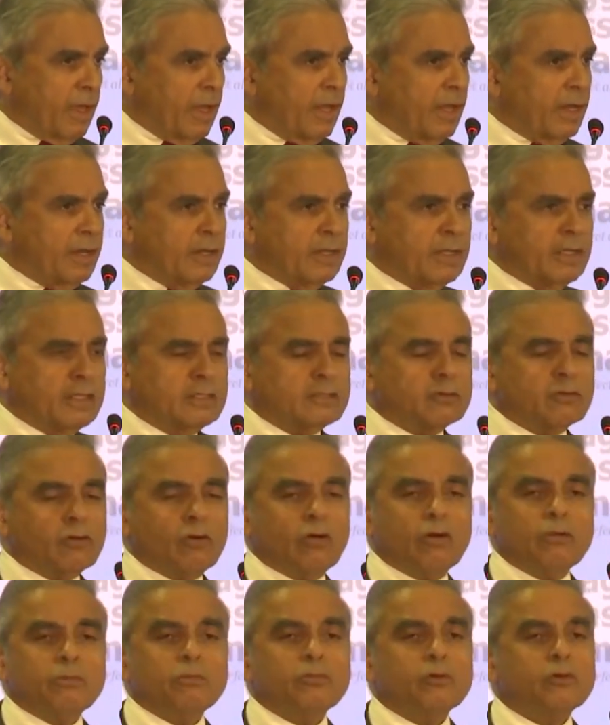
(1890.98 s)
And it's
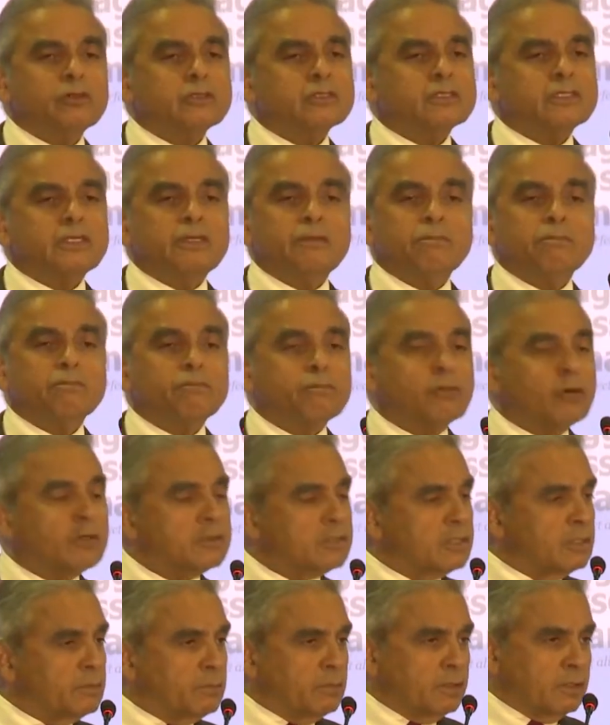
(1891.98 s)
almost
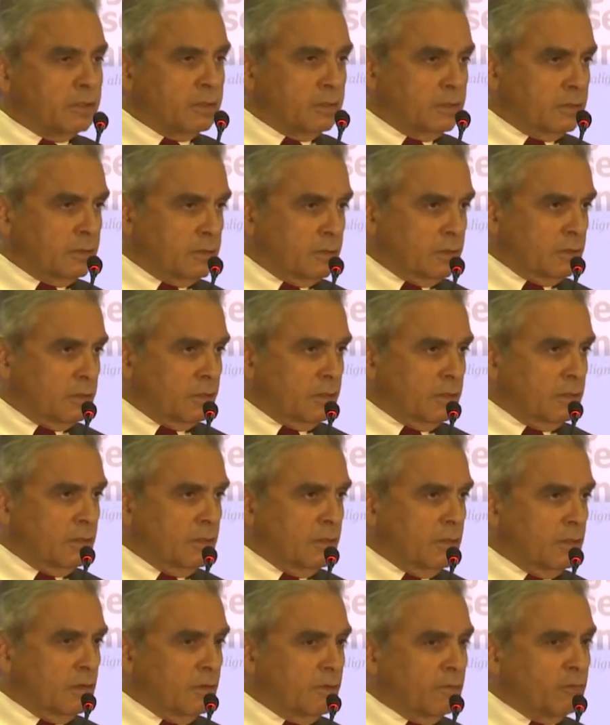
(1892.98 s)
impossible
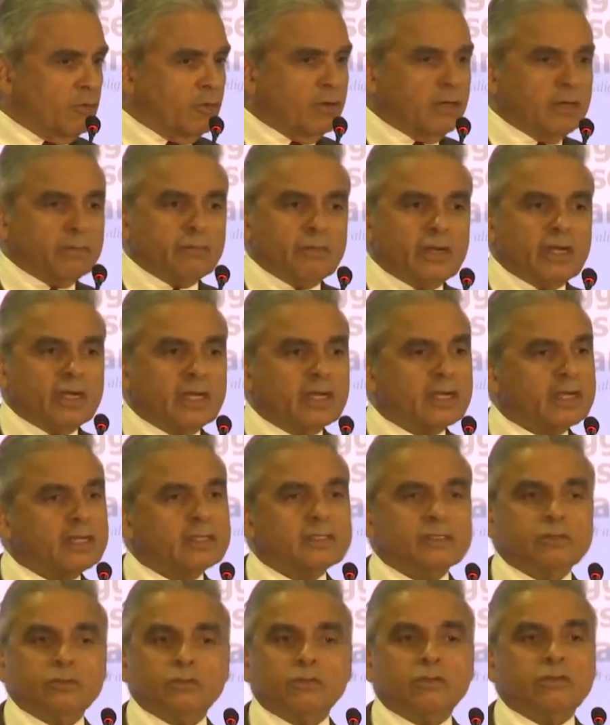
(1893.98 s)
for
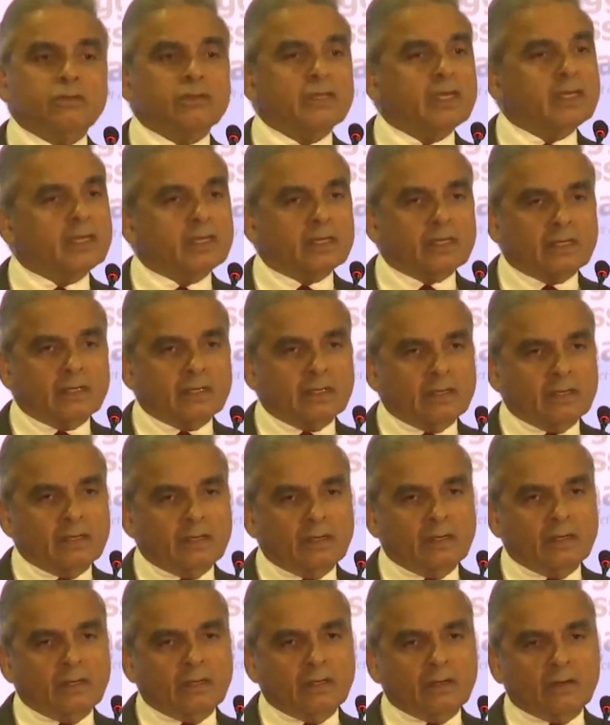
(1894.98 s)
Americans to think
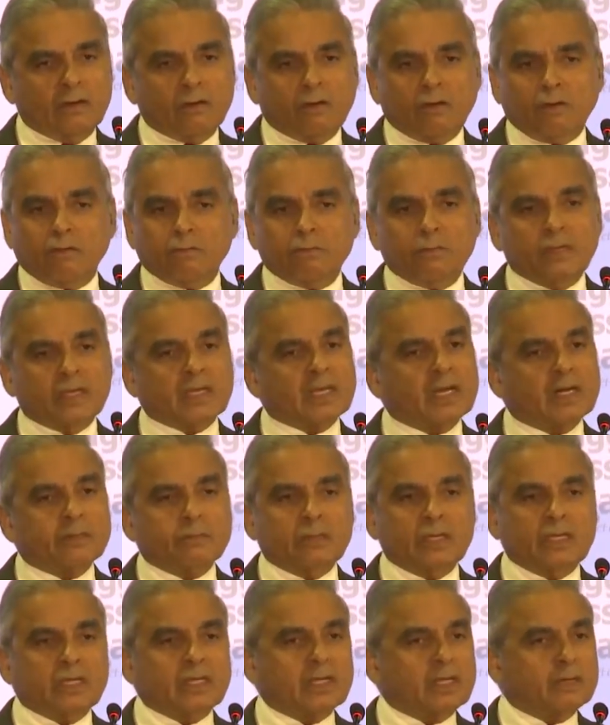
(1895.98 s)
of
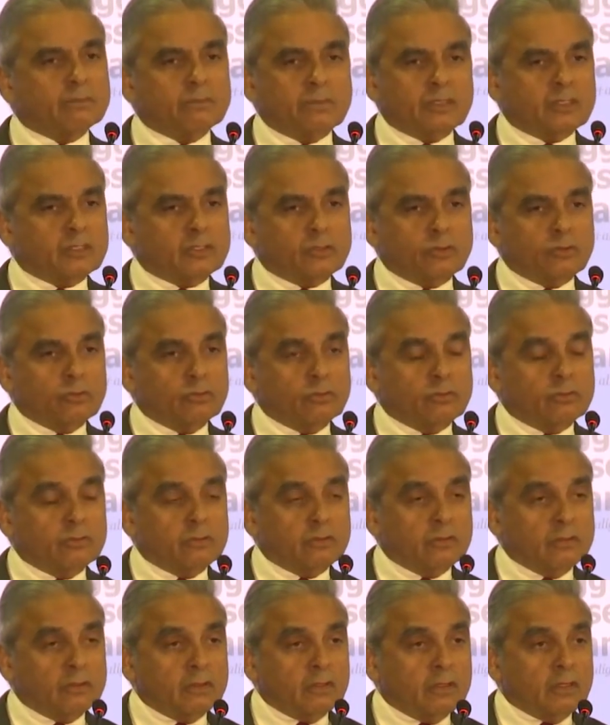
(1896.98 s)
becoming number two.
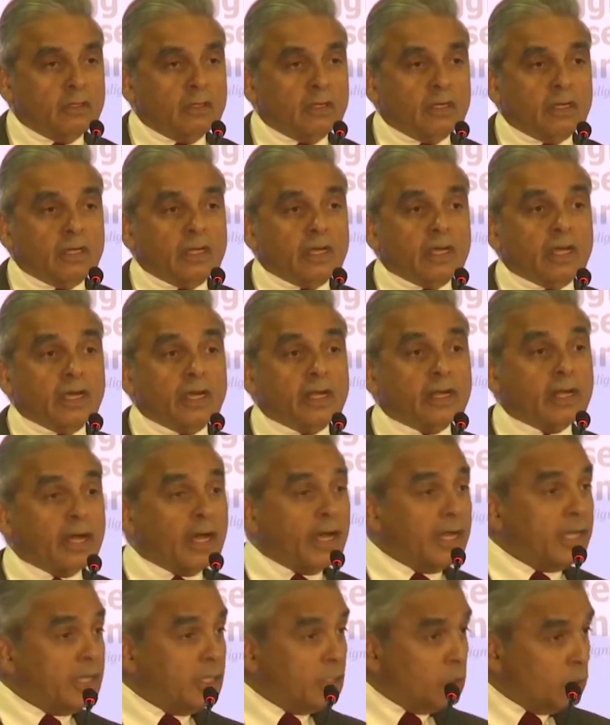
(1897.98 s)
And
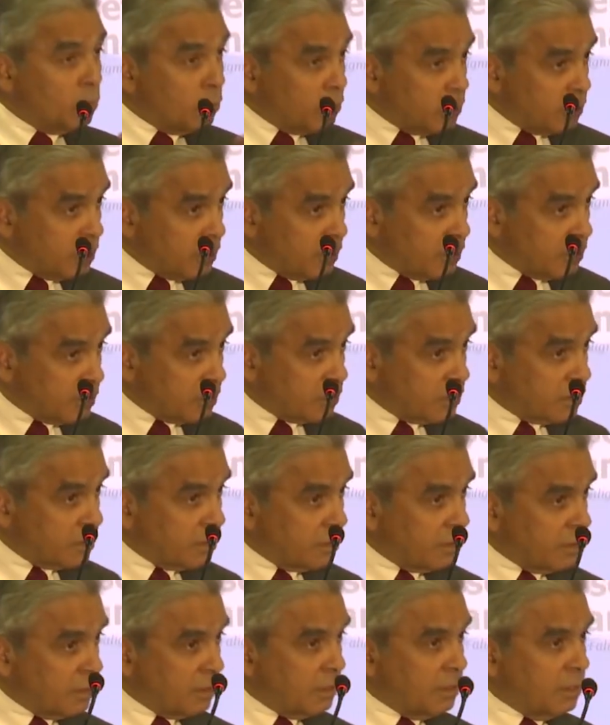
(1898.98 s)
I know
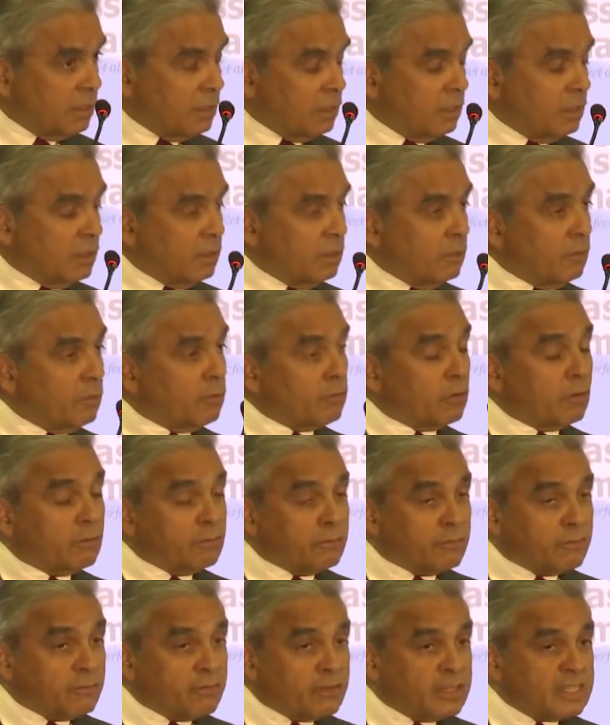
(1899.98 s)
this
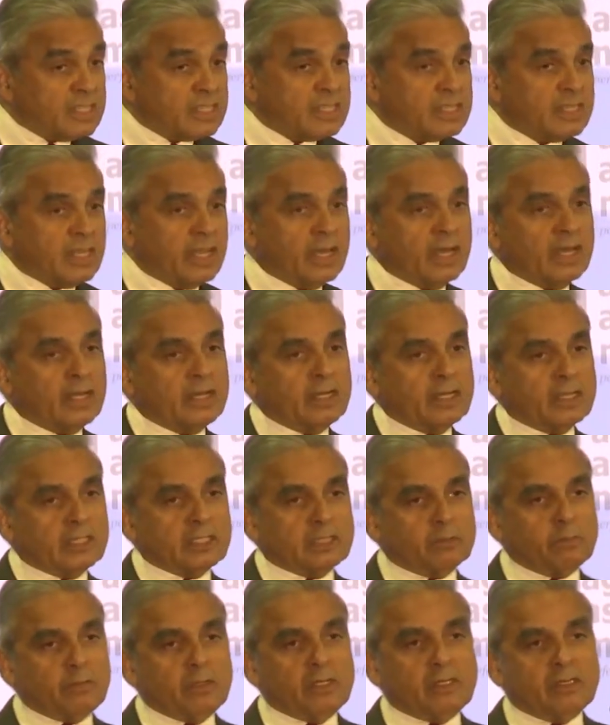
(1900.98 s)
from first-hand
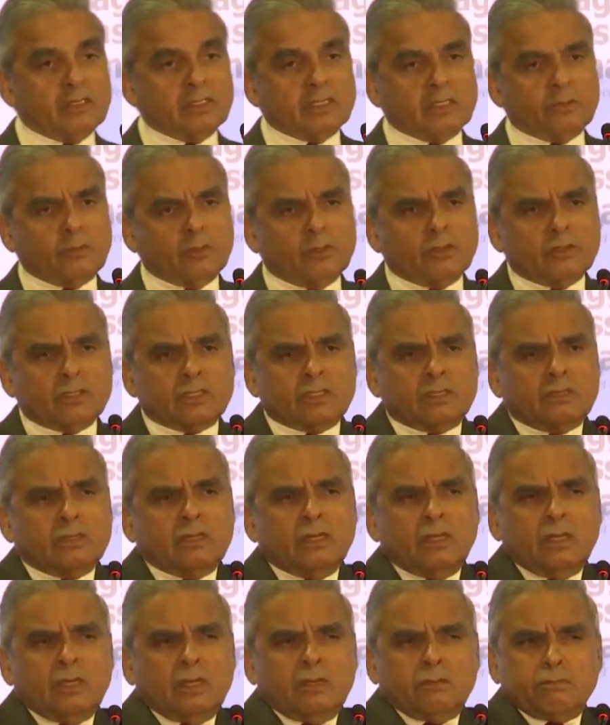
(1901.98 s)
experience, because
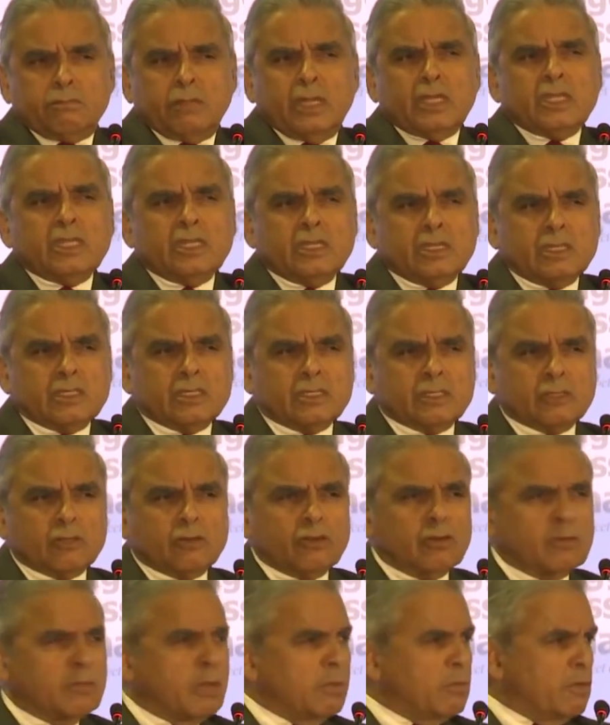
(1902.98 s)
many years
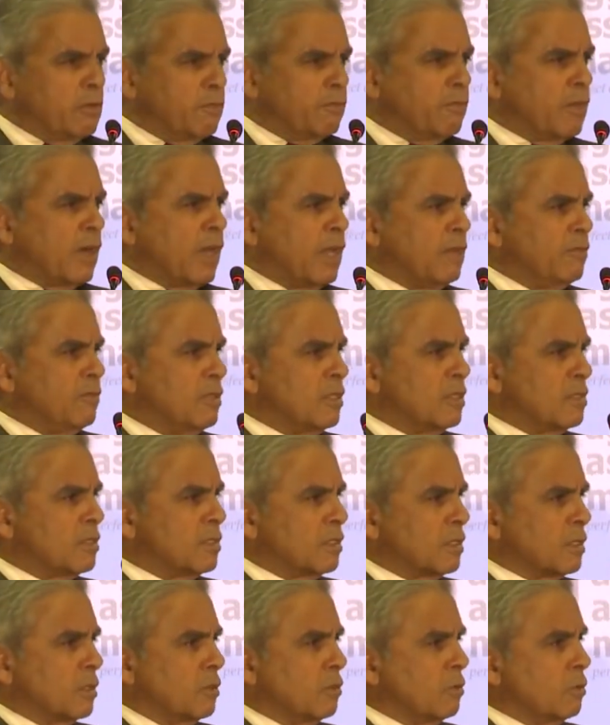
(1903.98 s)
ago, maybe 5
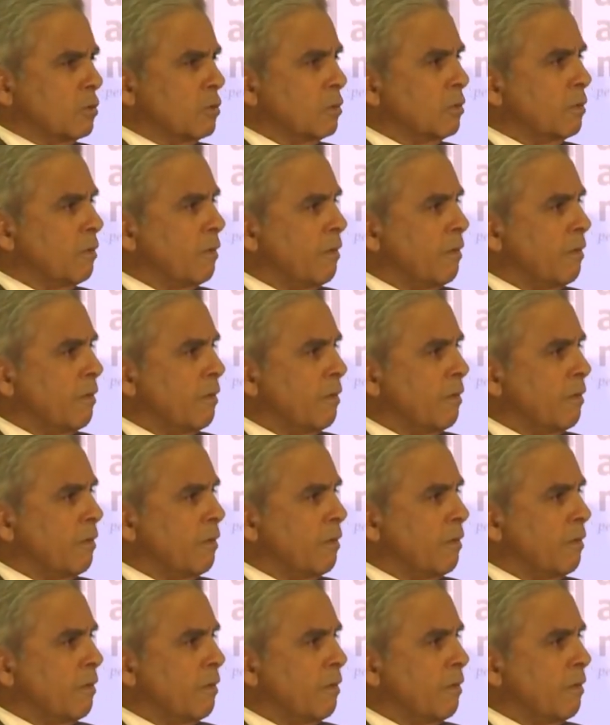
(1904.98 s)
years ago,